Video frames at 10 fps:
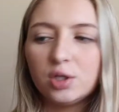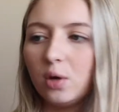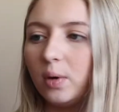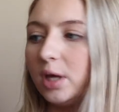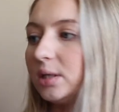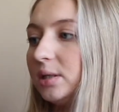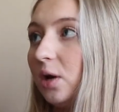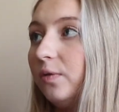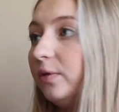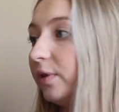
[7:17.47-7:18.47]
So it
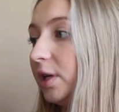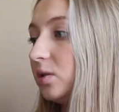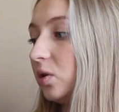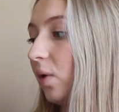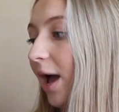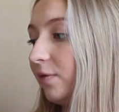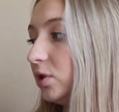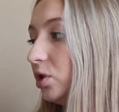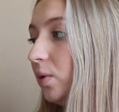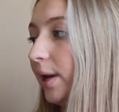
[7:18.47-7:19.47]
self-inflates, you don't have to
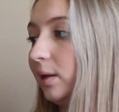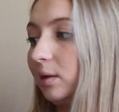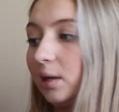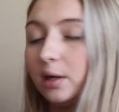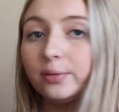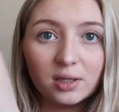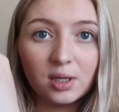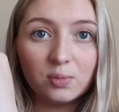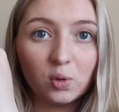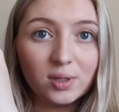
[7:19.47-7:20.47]
do anything
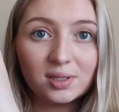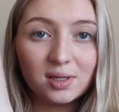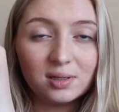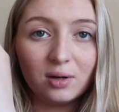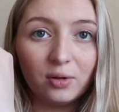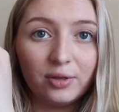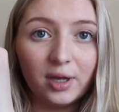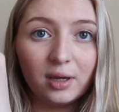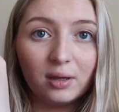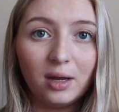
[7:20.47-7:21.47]
except twist this little thing